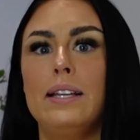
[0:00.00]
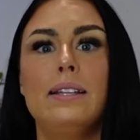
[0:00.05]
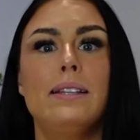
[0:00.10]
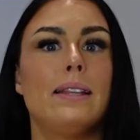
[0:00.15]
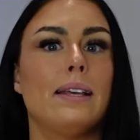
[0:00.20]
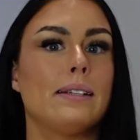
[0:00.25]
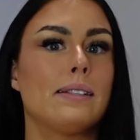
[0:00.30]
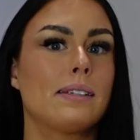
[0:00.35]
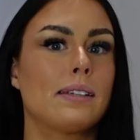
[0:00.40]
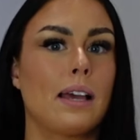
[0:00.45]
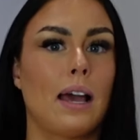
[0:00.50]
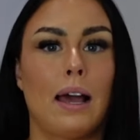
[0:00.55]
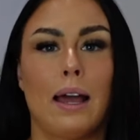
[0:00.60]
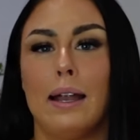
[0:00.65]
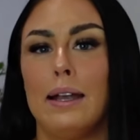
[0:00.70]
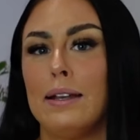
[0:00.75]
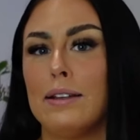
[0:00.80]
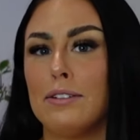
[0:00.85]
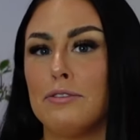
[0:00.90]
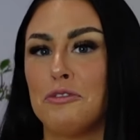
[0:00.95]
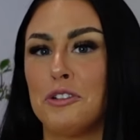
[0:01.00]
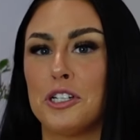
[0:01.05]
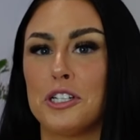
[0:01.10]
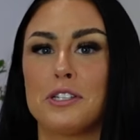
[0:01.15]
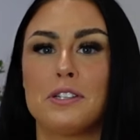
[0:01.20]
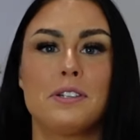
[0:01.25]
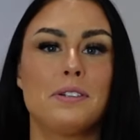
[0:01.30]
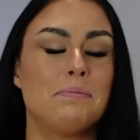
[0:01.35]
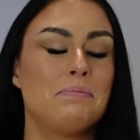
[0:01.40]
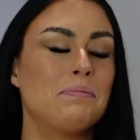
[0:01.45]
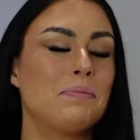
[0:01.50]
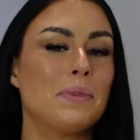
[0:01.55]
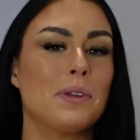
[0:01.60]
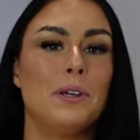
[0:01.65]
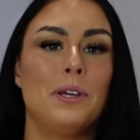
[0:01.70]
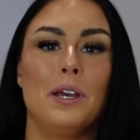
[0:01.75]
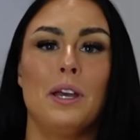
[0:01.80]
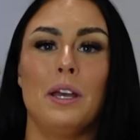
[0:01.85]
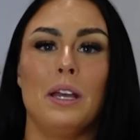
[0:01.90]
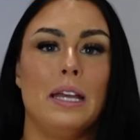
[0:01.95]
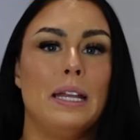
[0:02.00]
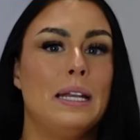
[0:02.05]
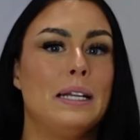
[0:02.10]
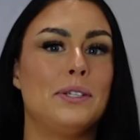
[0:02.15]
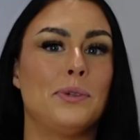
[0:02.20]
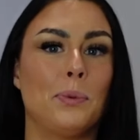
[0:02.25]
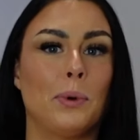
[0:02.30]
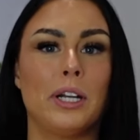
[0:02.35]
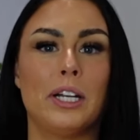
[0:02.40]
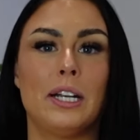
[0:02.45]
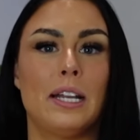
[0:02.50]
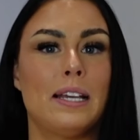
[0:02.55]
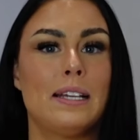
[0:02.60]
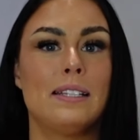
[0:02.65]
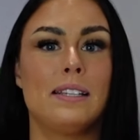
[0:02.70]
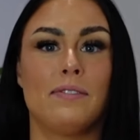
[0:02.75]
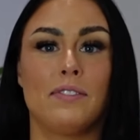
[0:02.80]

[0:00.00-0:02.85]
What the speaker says: that's kind of just, it is what it is.